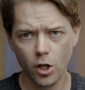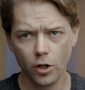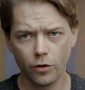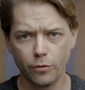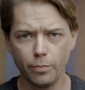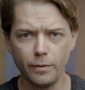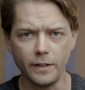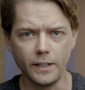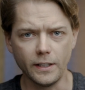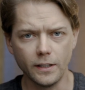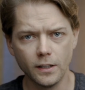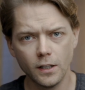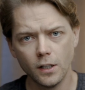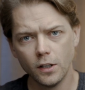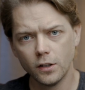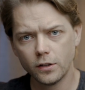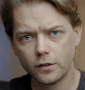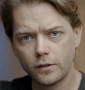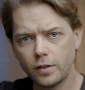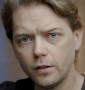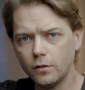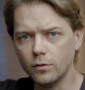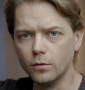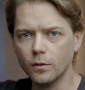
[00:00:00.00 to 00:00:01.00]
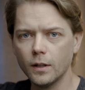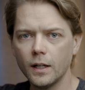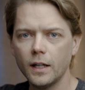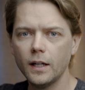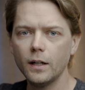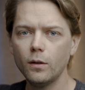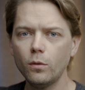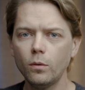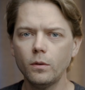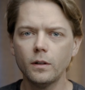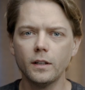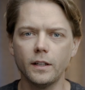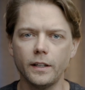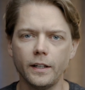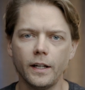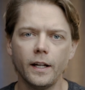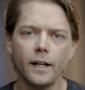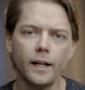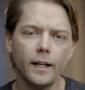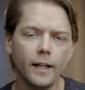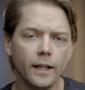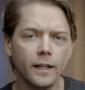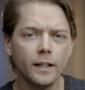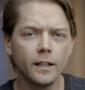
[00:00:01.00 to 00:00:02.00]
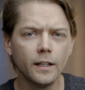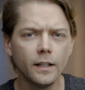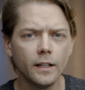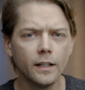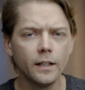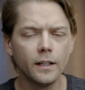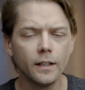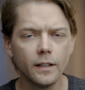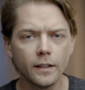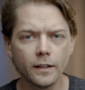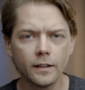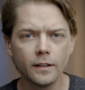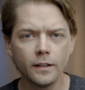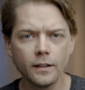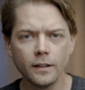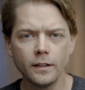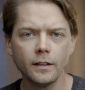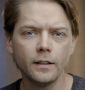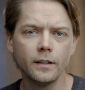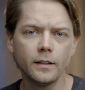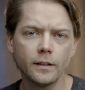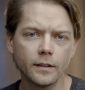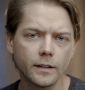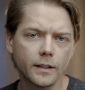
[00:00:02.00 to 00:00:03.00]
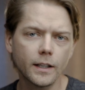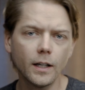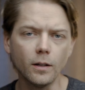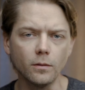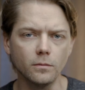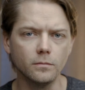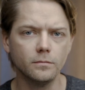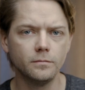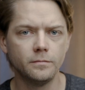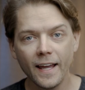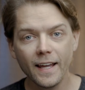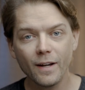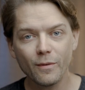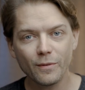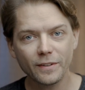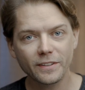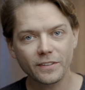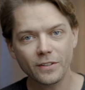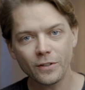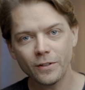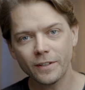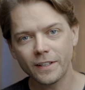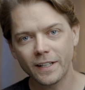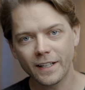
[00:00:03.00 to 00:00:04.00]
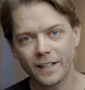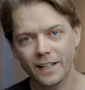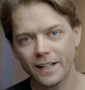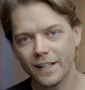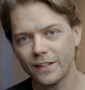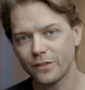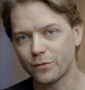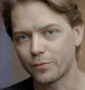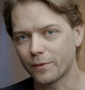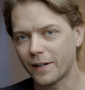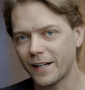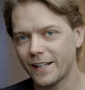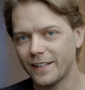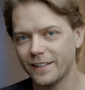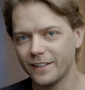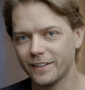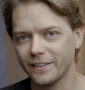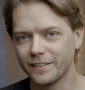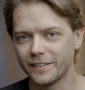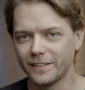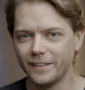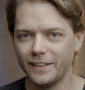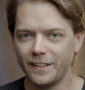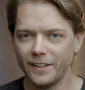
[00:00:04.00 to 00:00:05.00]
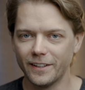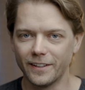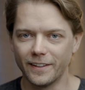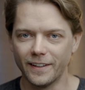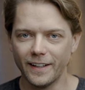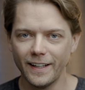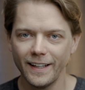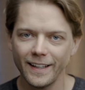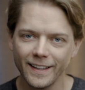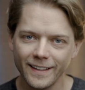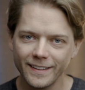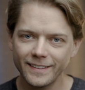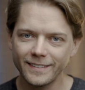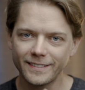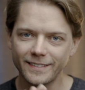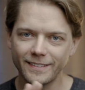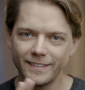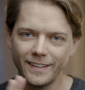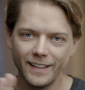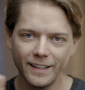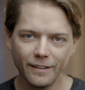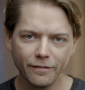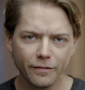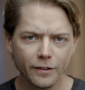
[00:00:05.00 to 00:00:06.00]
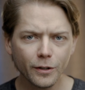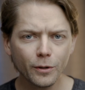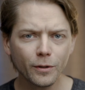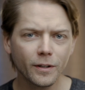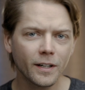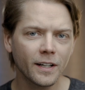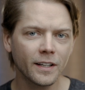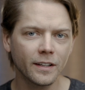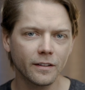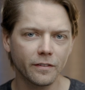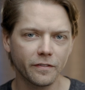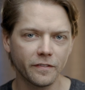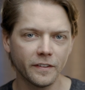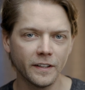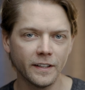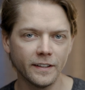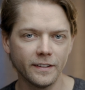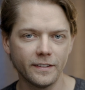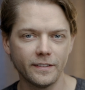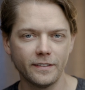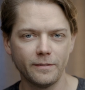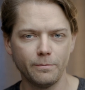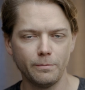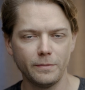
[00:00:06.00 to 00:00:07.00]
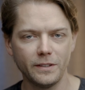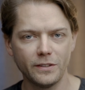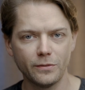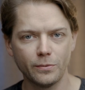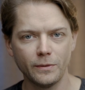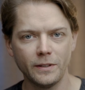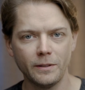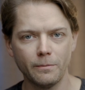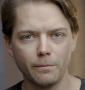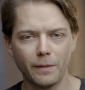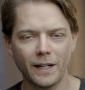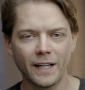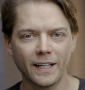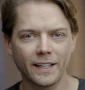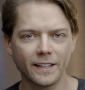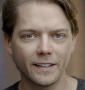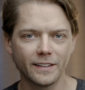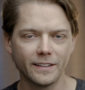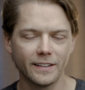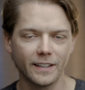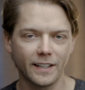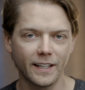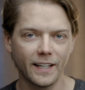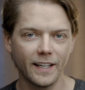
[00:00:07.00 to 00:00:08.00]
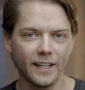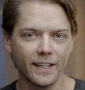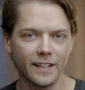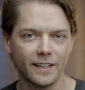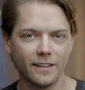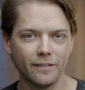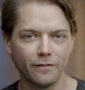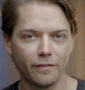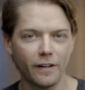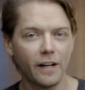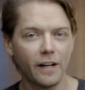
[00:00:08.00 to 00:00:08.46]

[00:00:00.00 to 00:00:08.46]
Three, two, one, and go. Hey, what's going on, guys? Ryan Nelson here. And if you're on the fence between buying the Canon